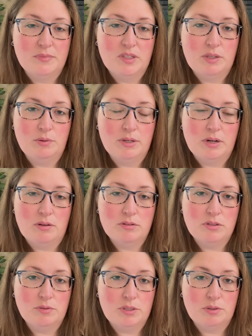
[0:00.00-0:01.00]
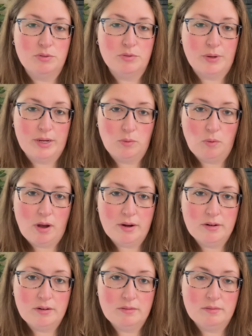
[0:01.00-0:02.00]
You can also use
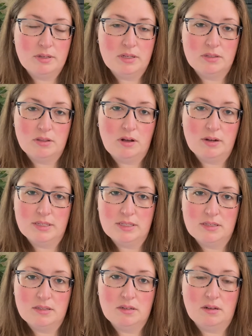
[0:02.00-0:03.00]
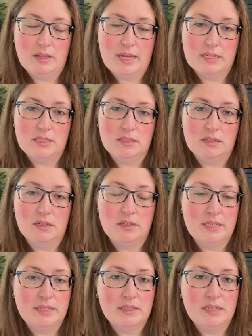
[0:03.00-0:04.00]
rainwater as long as it's collected
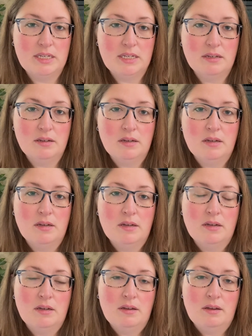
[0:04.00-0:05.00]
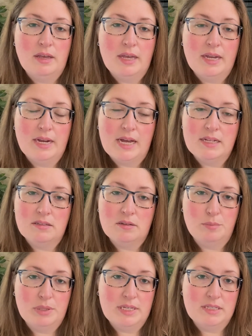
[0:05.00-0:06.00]
cleanly and not
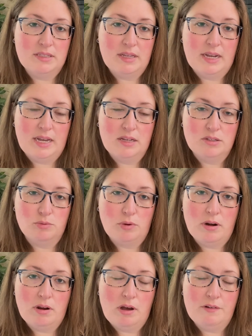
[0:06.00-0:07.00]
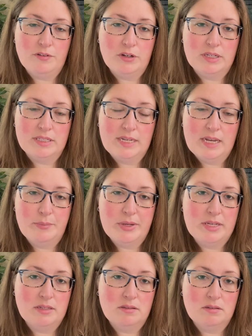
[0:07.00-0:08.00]
someplace that has runoff or
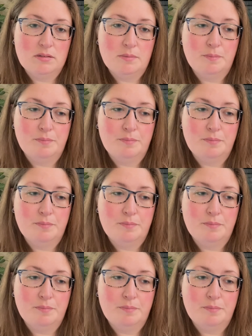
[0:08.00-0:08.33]
contaminants.